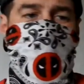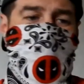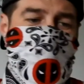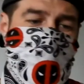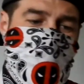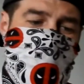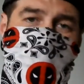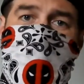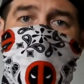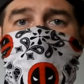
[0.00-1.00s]
and they were like,
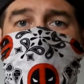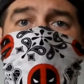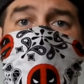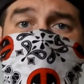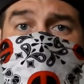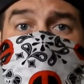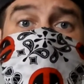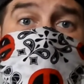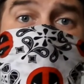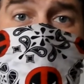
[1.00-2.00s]
yeah, we found it near a
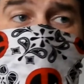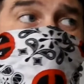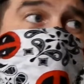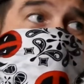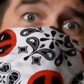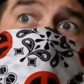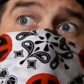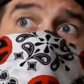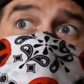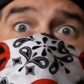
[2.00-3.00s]
cave. And they were like, hey,
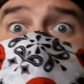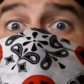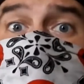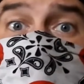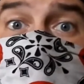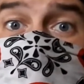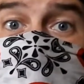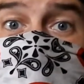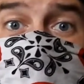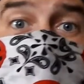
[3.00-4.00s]
we don't have a
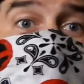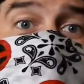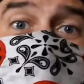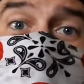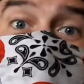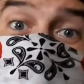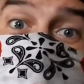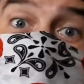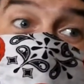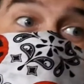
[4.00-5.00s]
cave. And they're like,
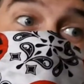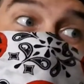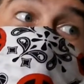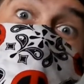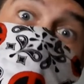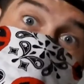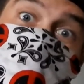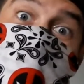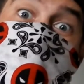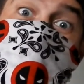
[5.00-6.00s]
yeah, not until
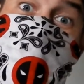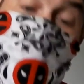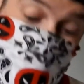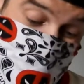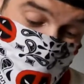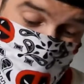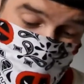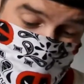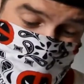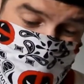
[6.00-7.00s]
3 days ago,
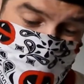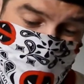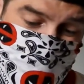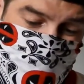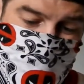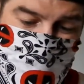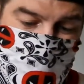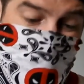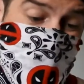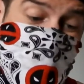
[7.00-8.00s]
right?
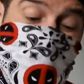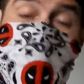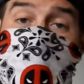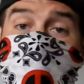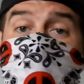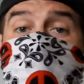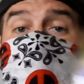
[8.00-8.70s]
So they're going